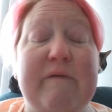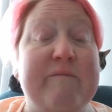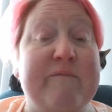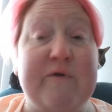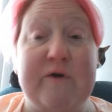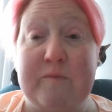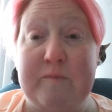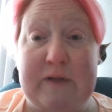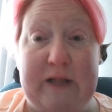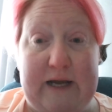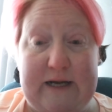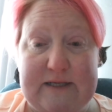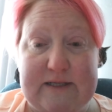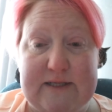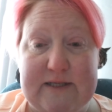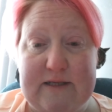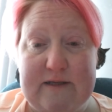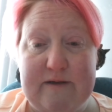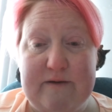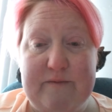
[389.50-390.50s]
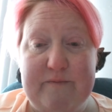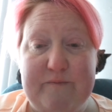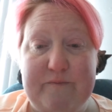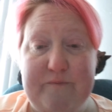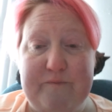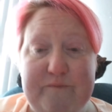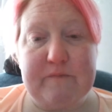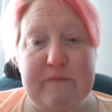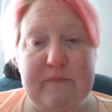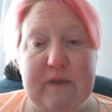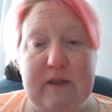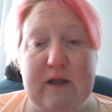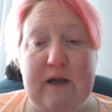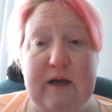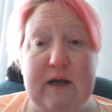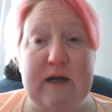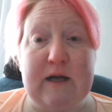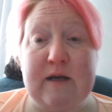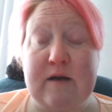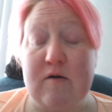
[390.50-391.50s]
feel blessed
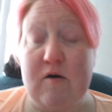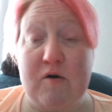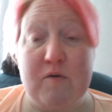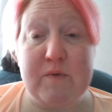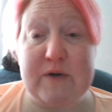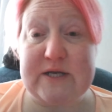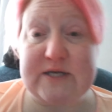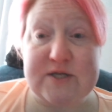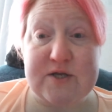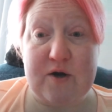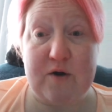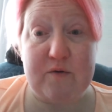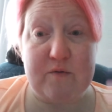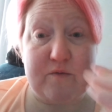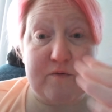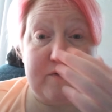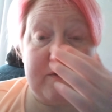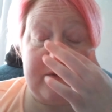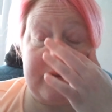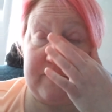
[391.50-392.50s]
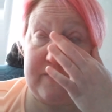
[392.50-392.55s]
and always know